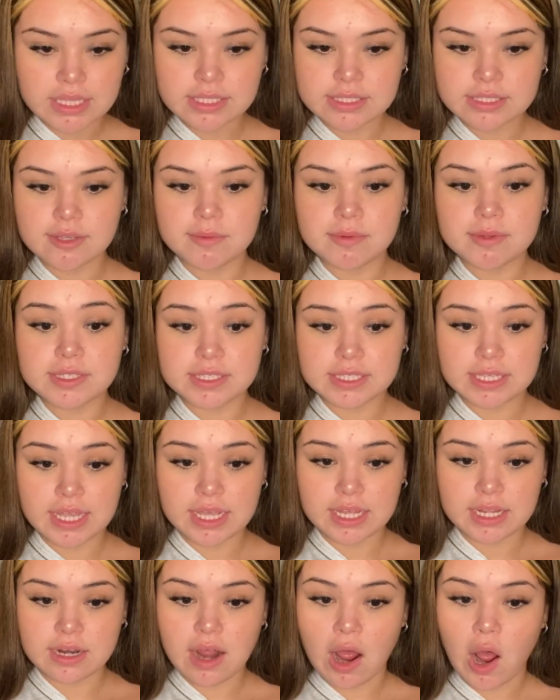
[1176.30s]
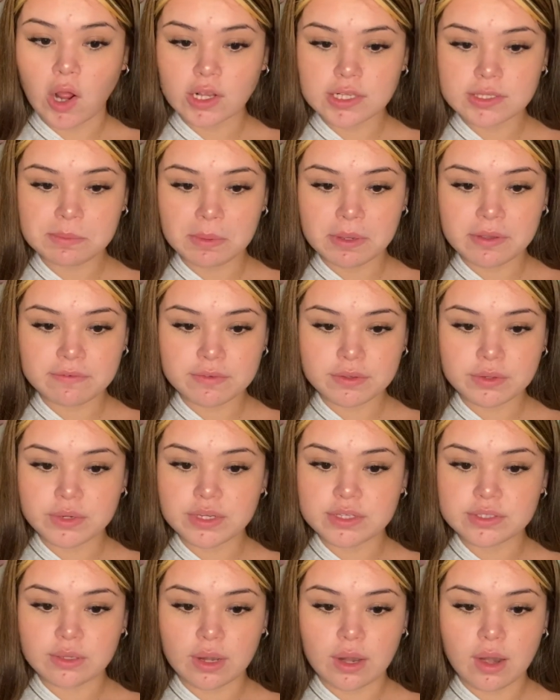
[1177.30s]
then someone said Oxbow food
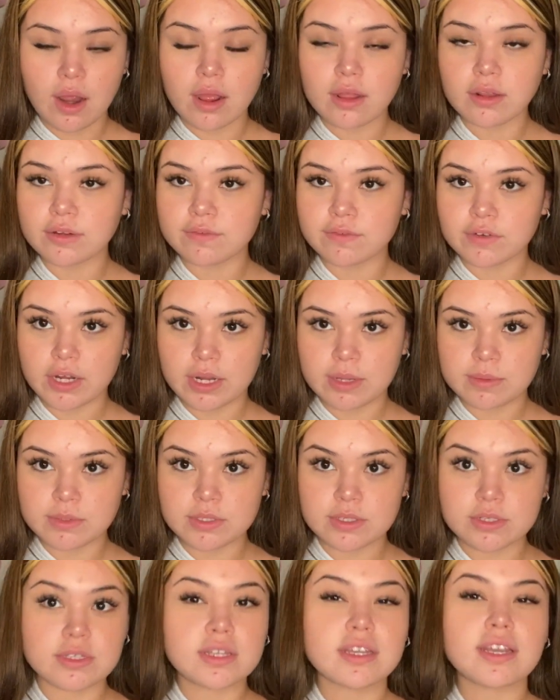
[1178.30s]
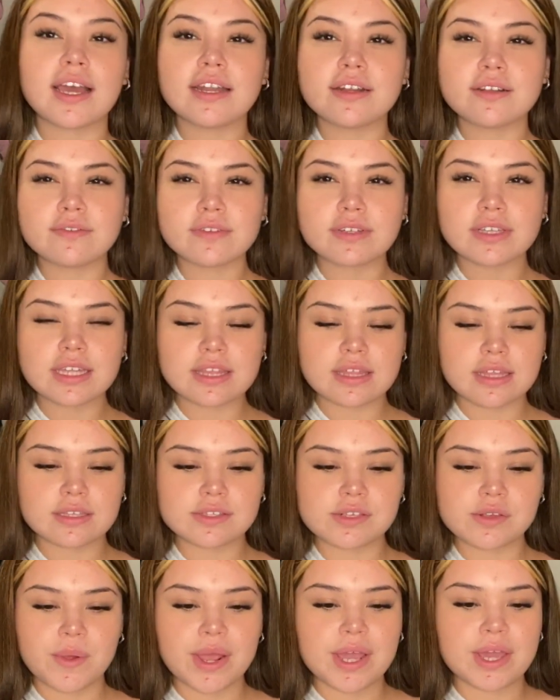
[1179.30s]
is not good for hamsters, and I don't really think
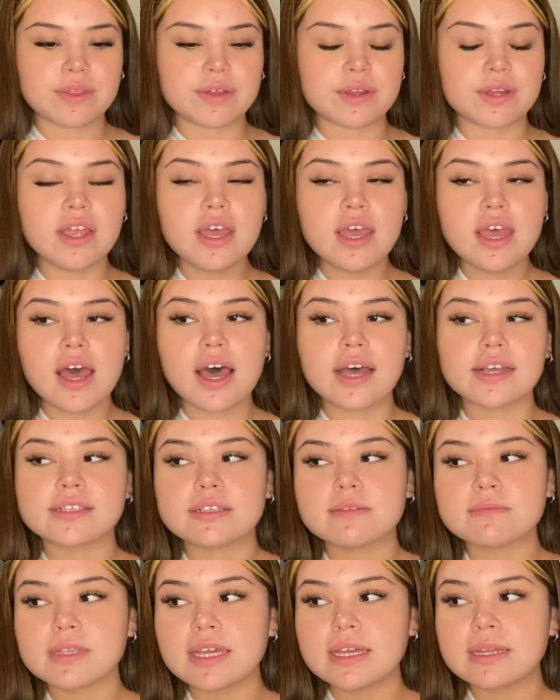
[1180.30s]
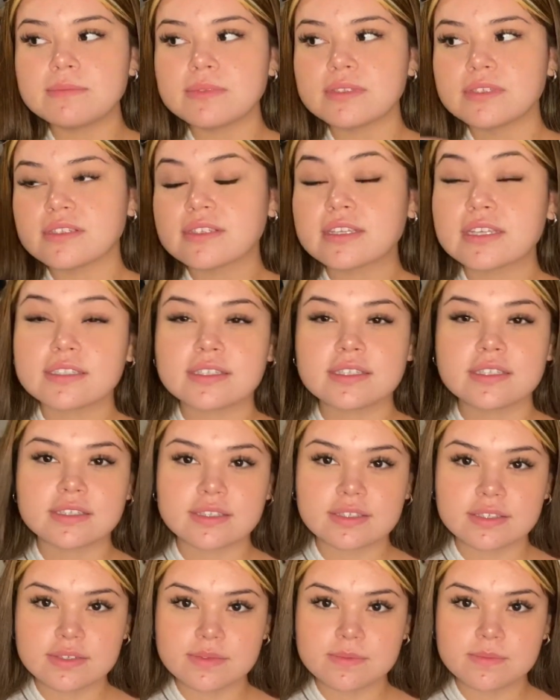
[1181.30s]
so either. Sometimes, like,
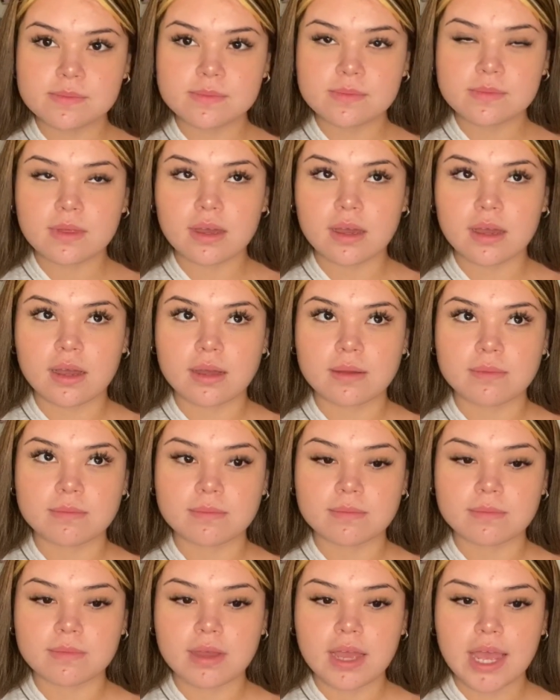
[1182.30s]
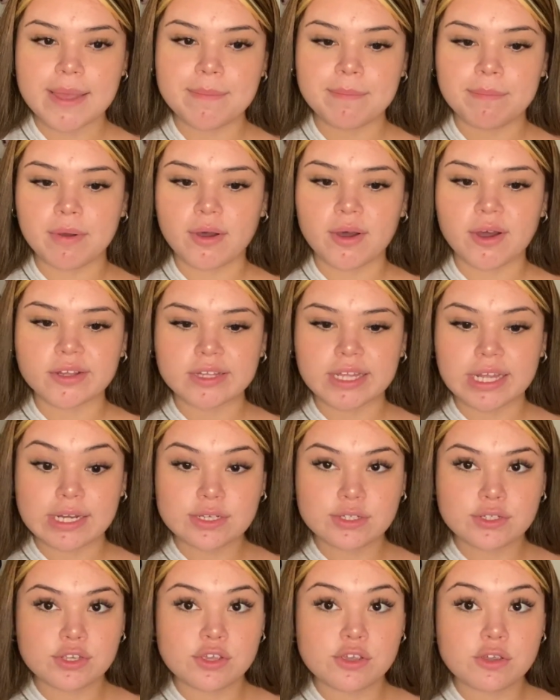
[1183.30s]
since I bought like
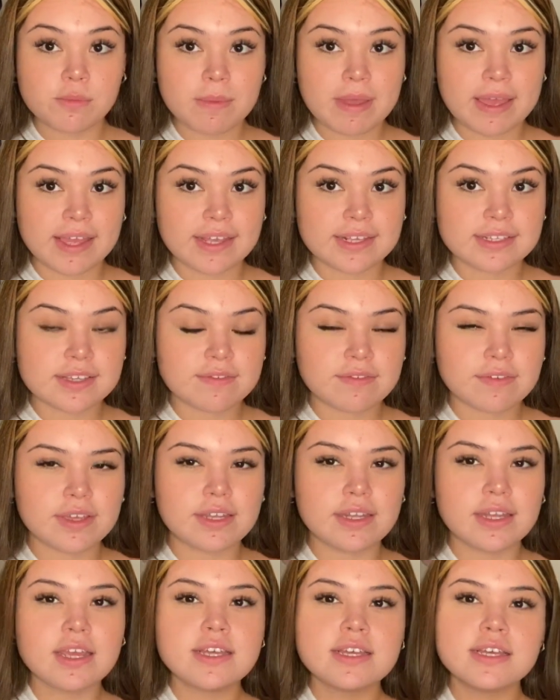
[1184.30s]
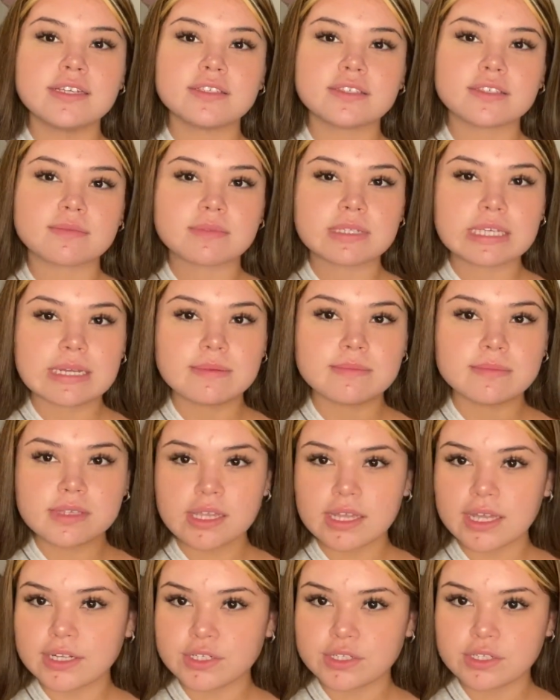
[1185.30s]
2 bags of it, sometimes
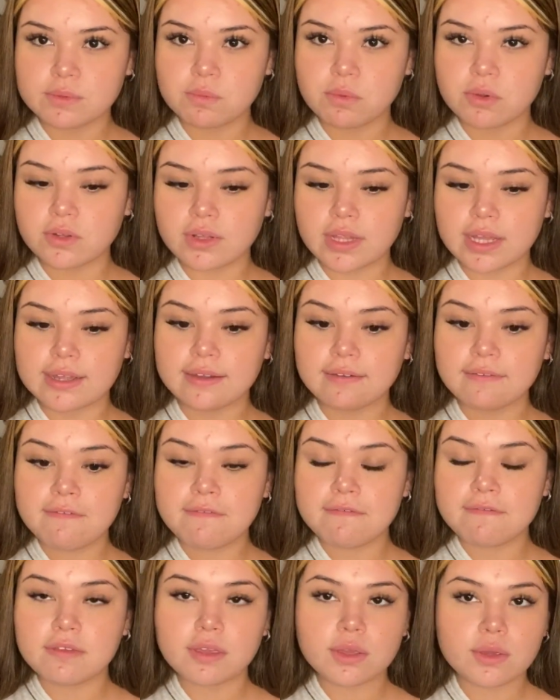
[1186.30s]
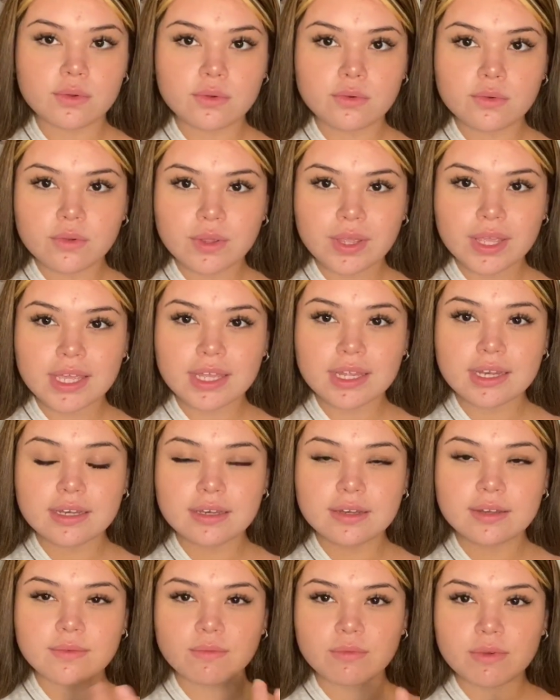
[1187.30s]
like I just put like a few
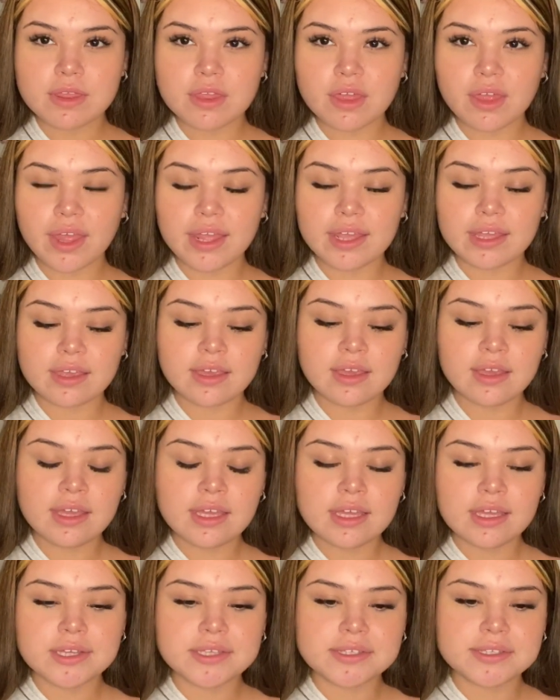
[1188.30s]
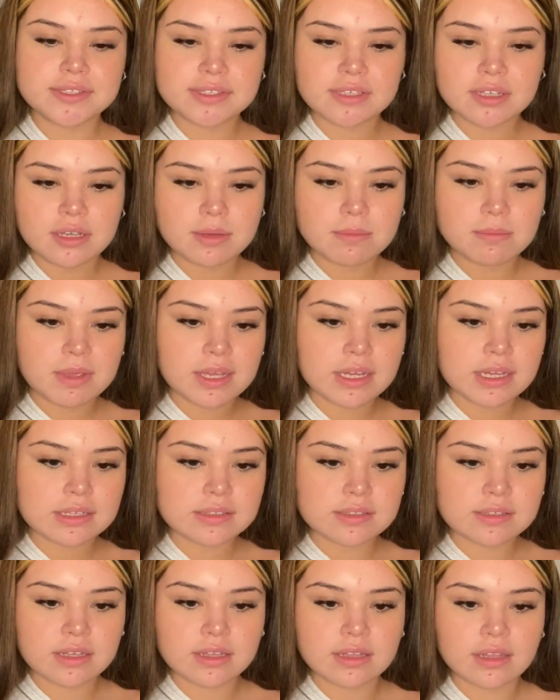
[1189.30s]
in with like his seed
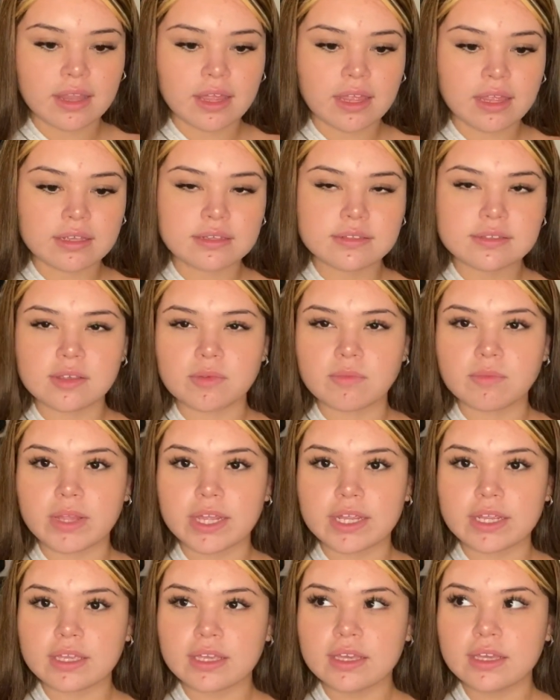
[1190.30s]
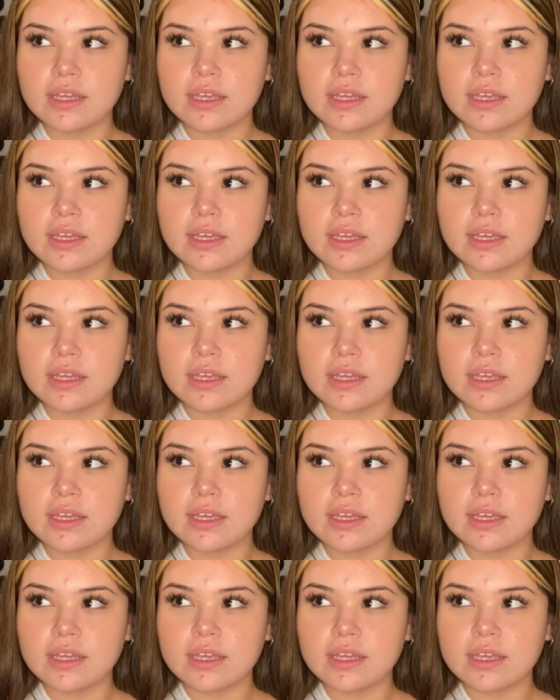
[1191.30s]
mix and like some like,